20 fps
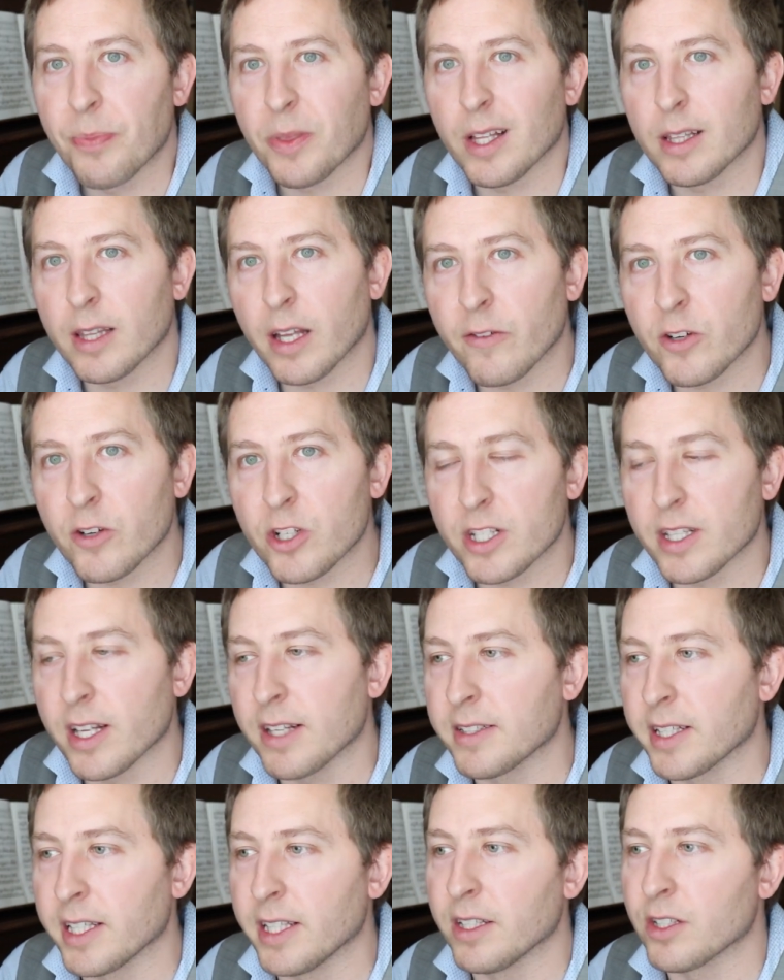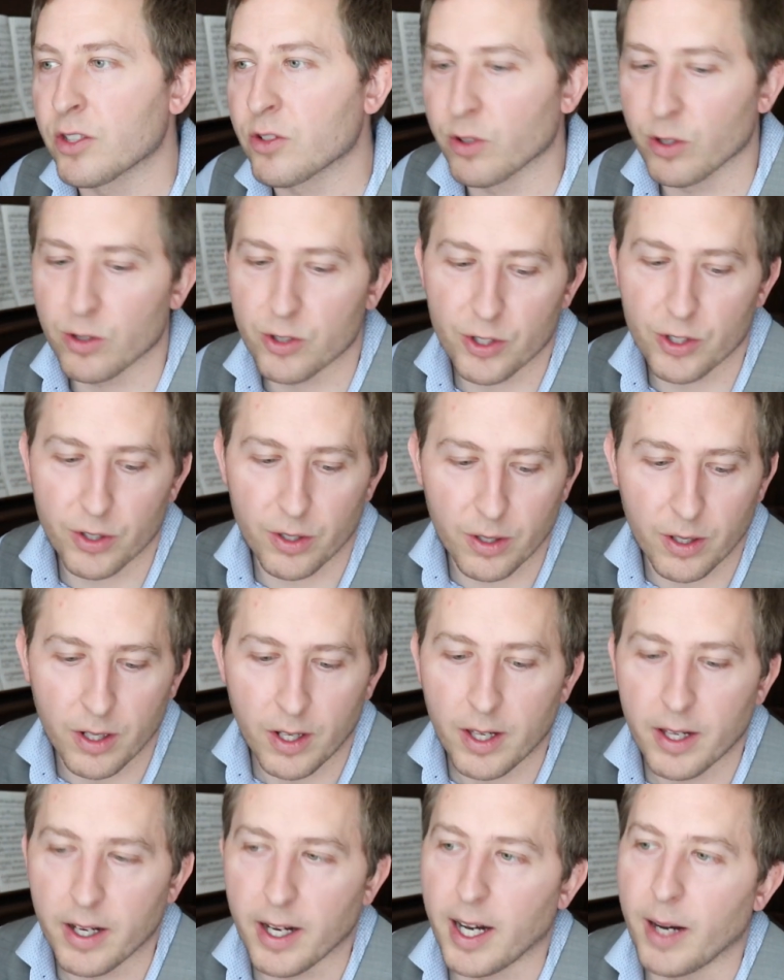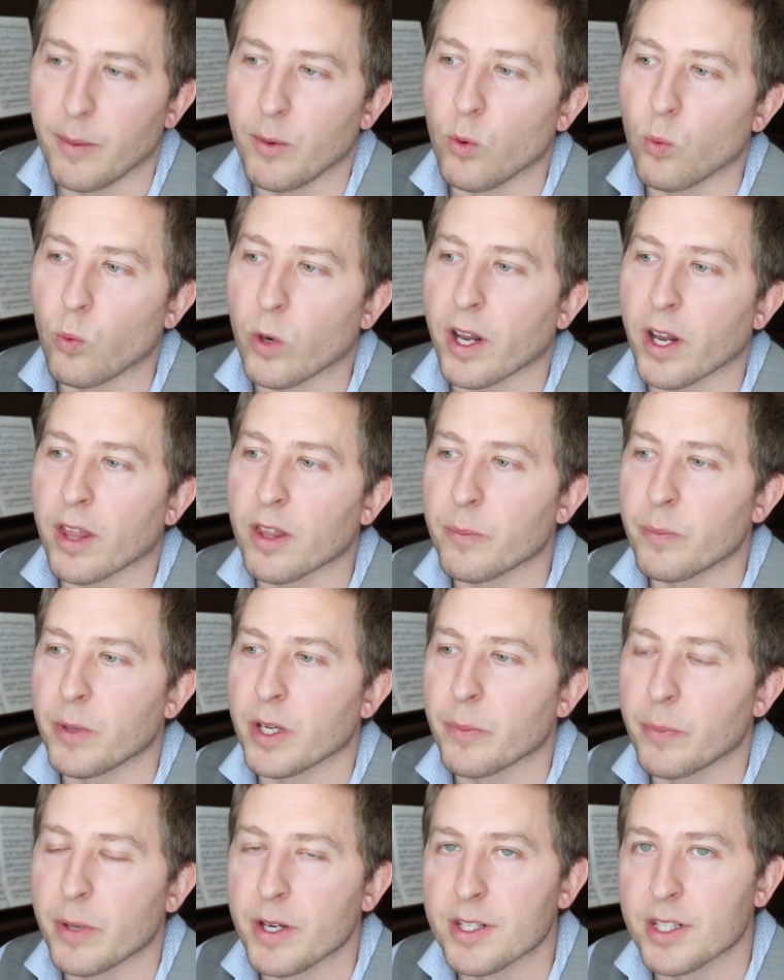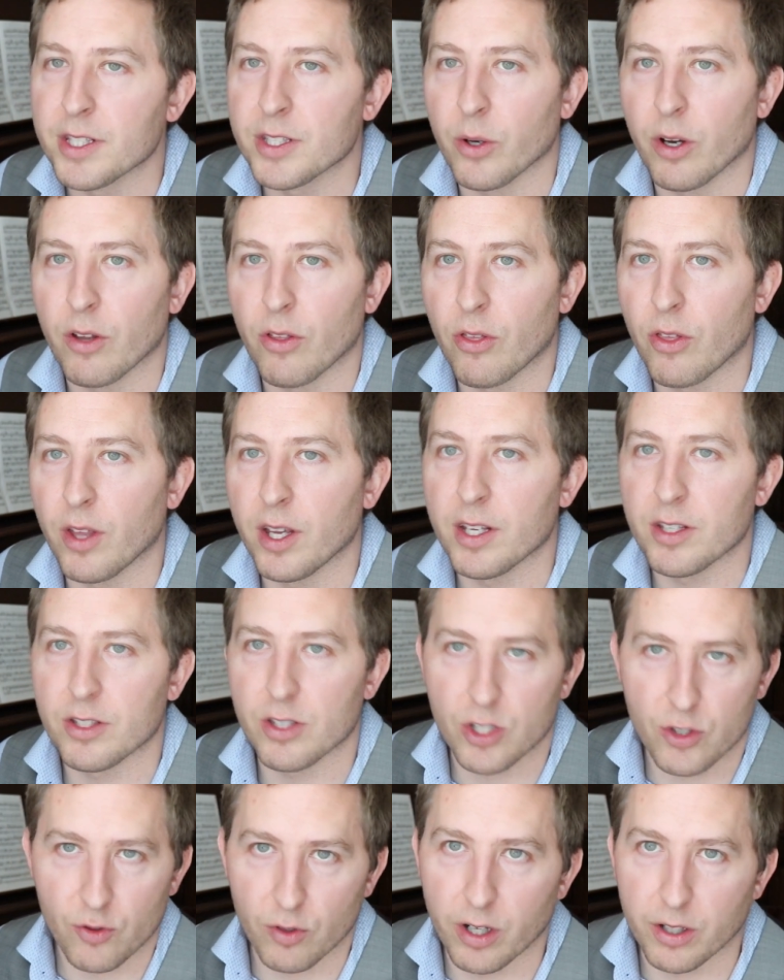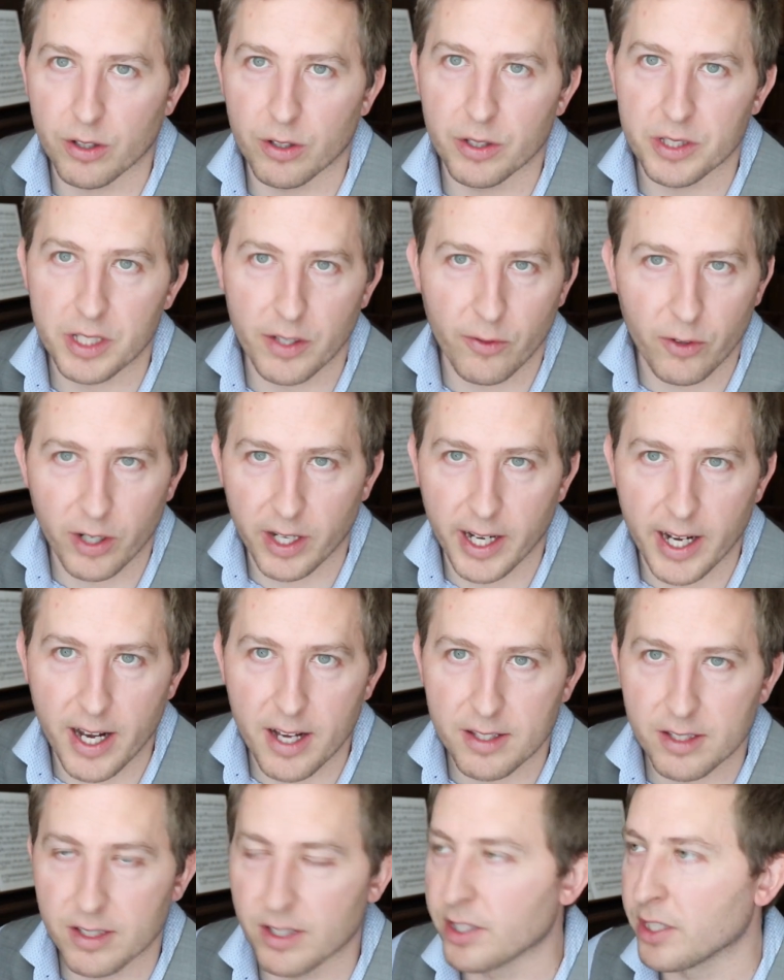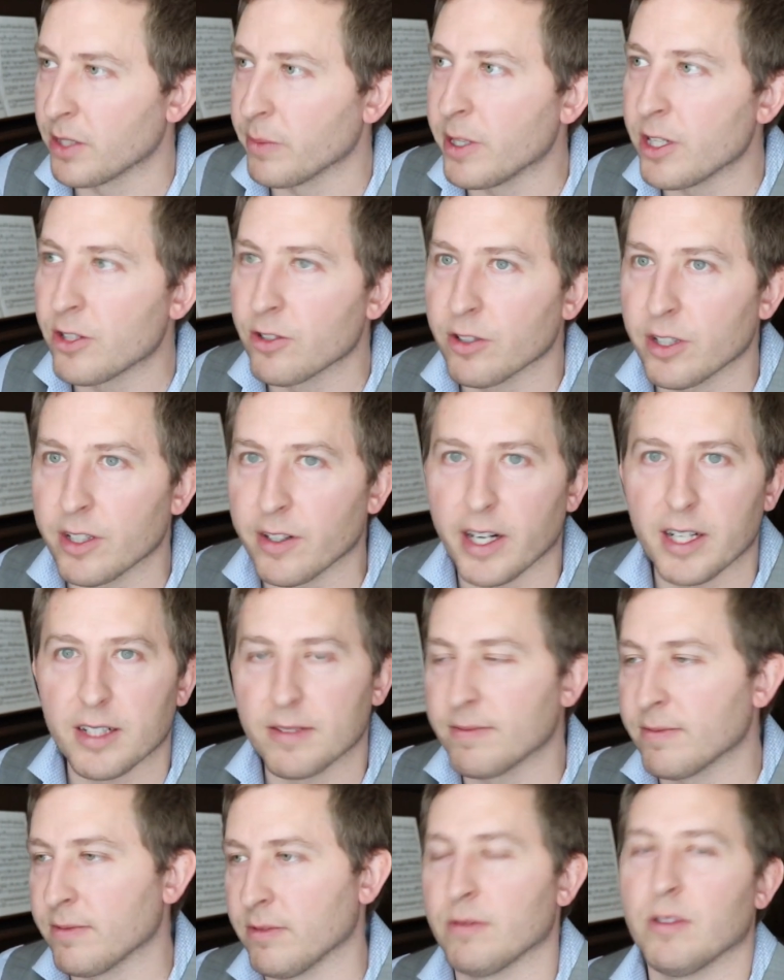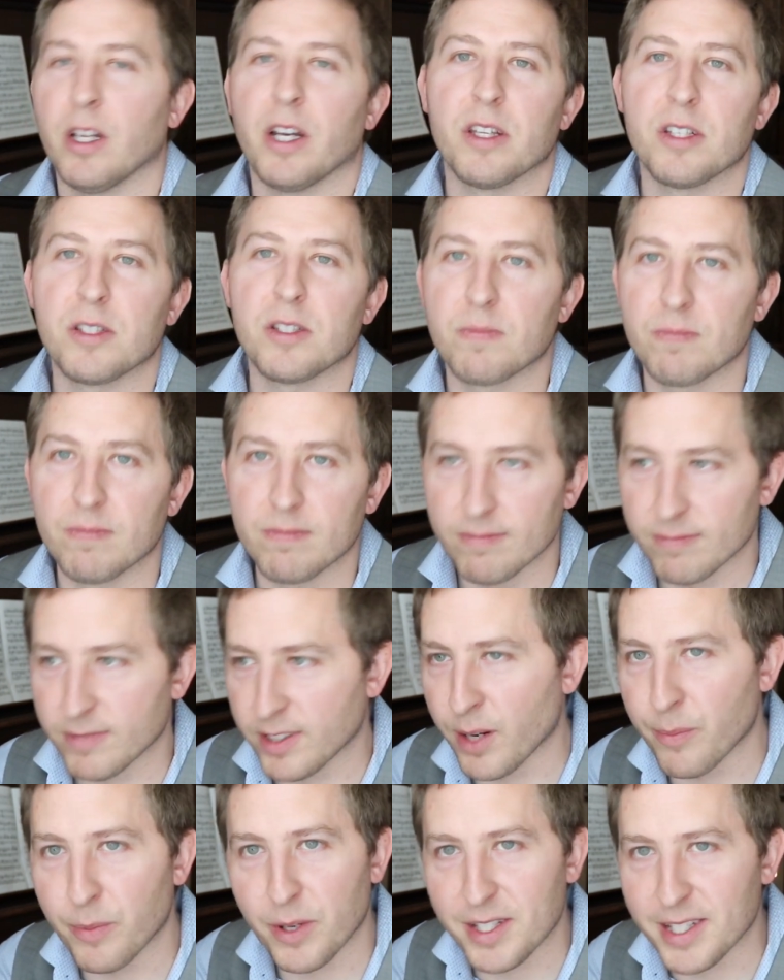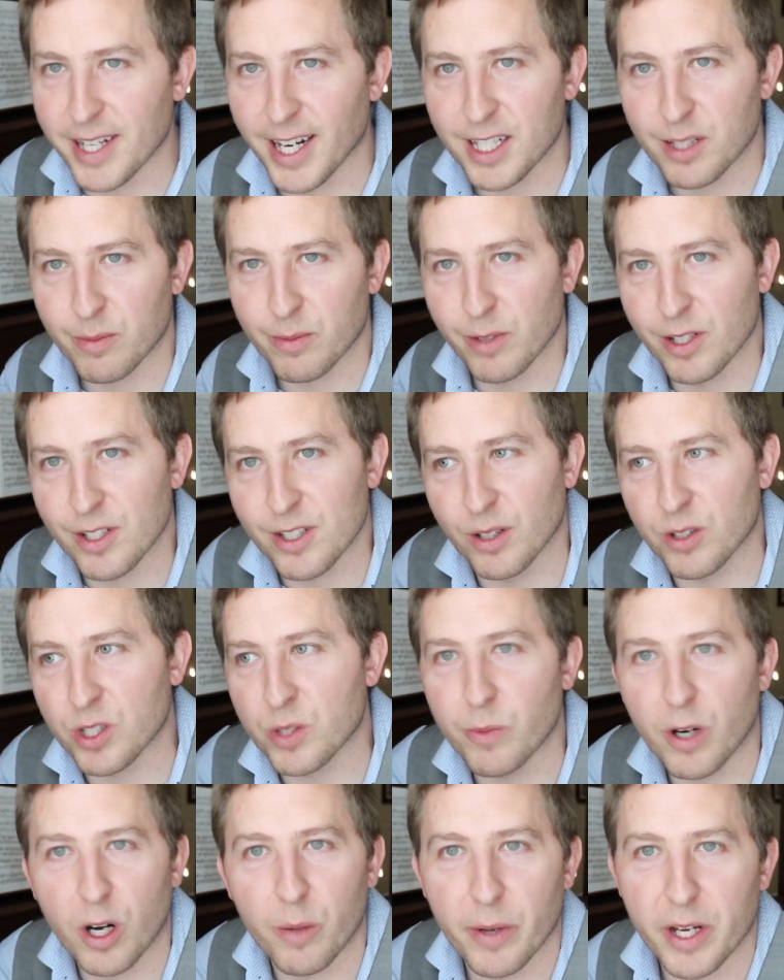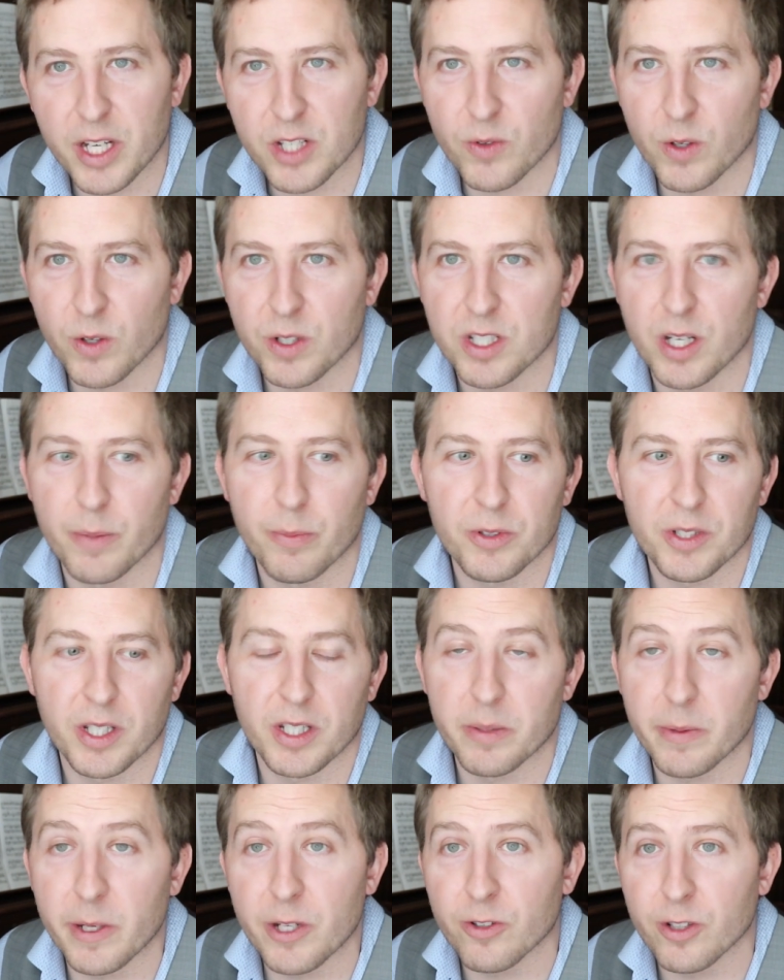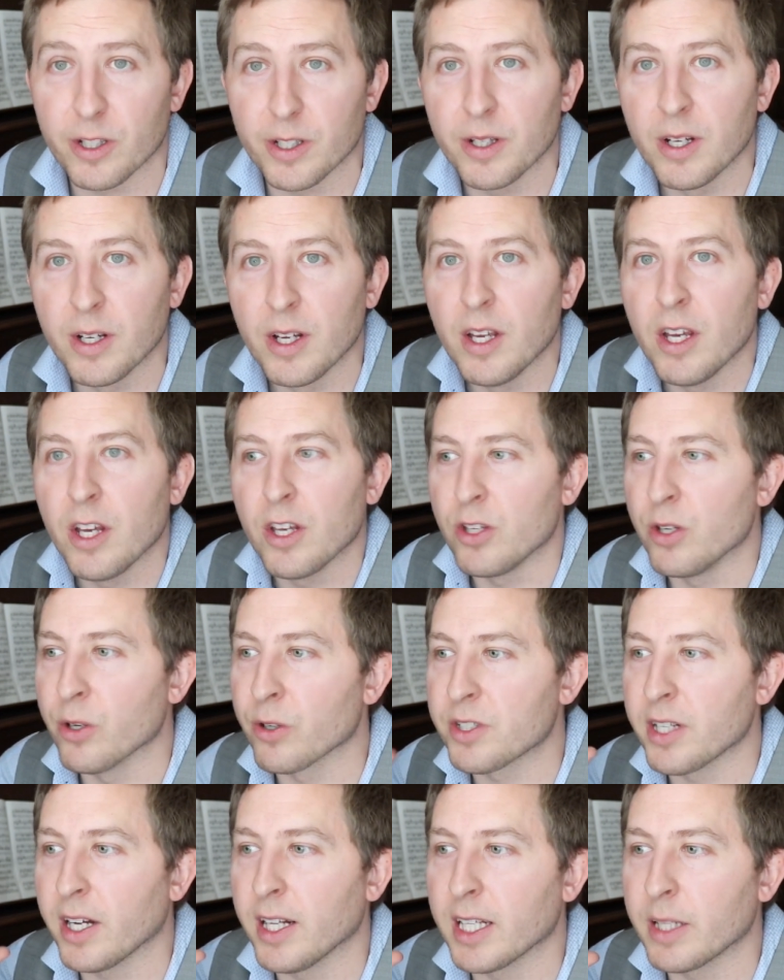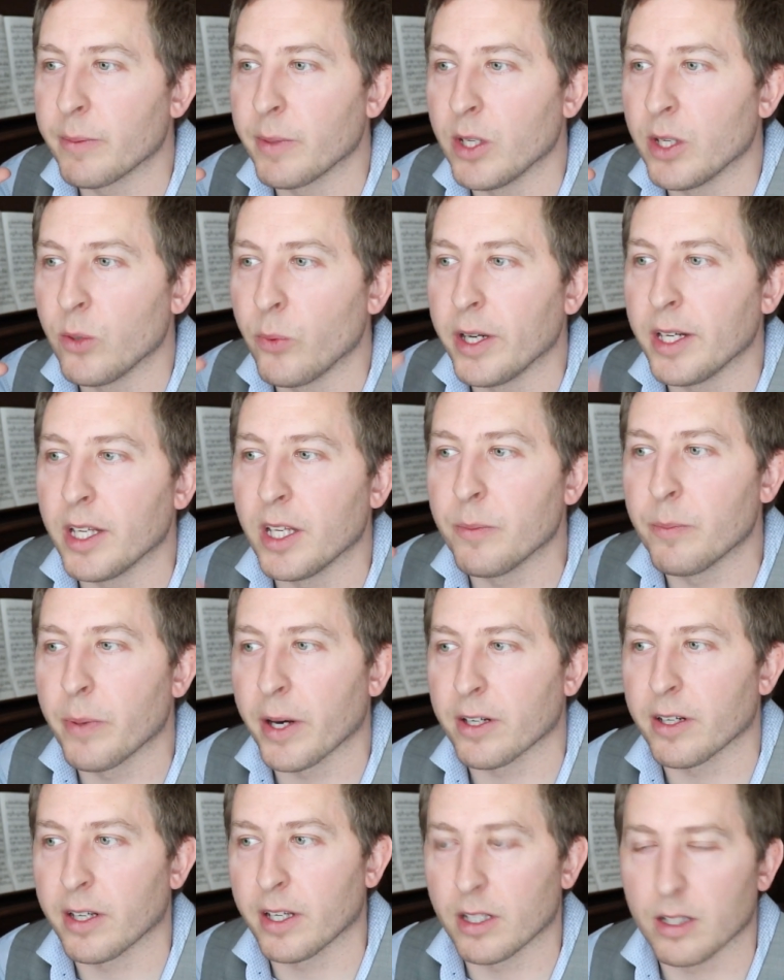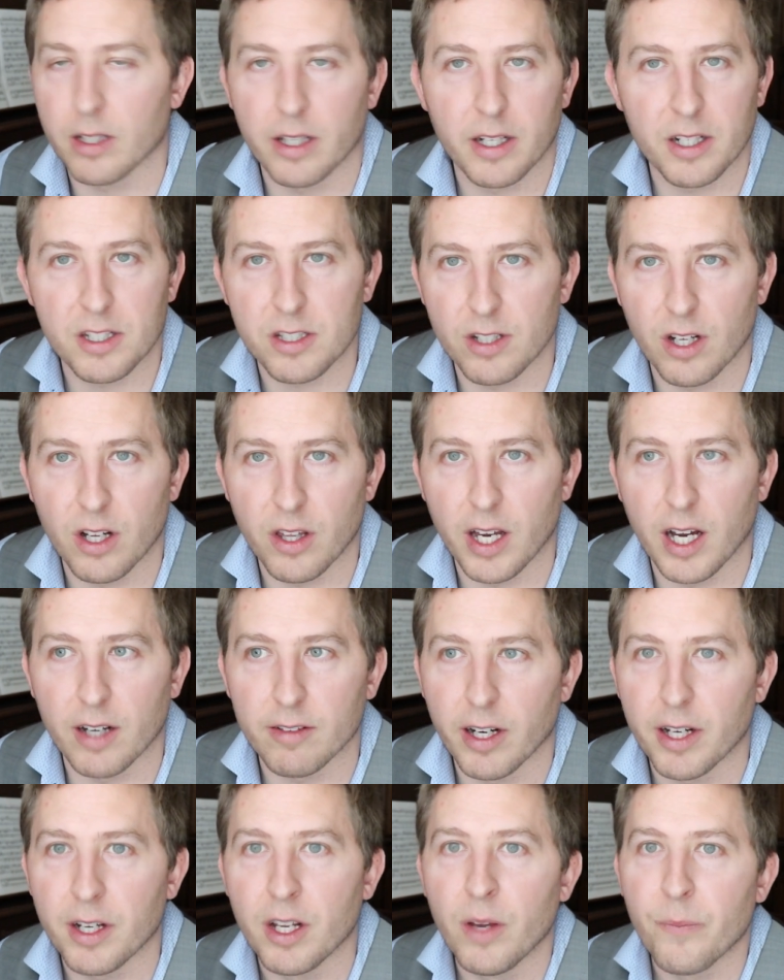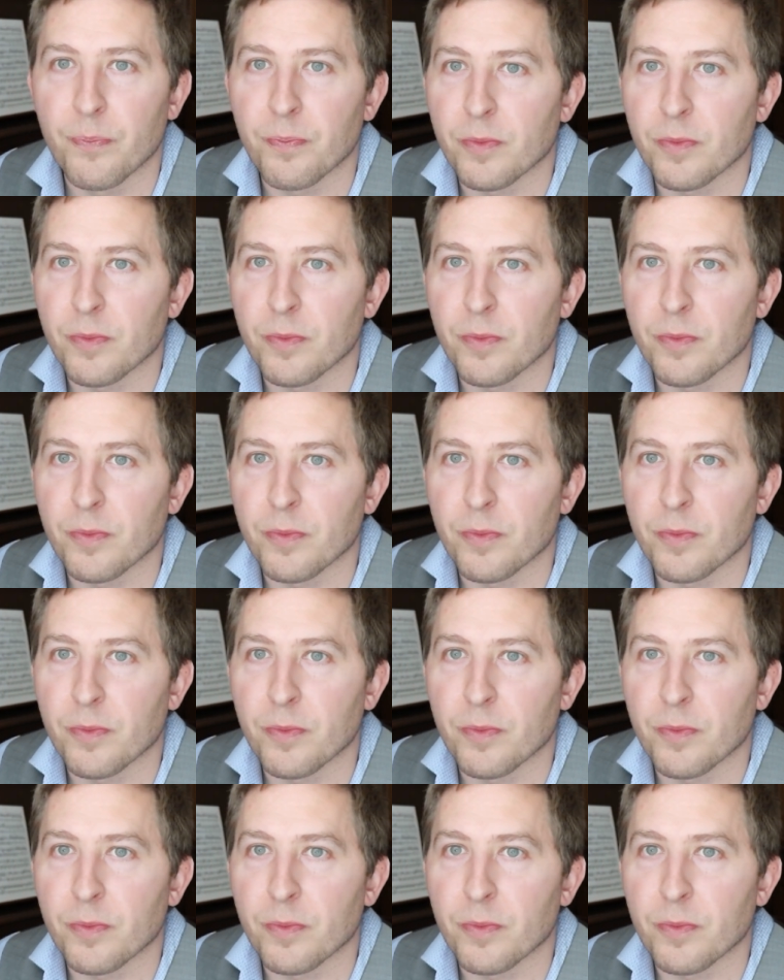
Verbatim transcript: leveraging that data is crucial. Uh, one of the big pieces that I think is the struggle, as everyone asks, is Dimitri, right? A lot of these companies ask me. So small banks, for example, say, Dimitri, you're telling me we need better analytics and all that, right?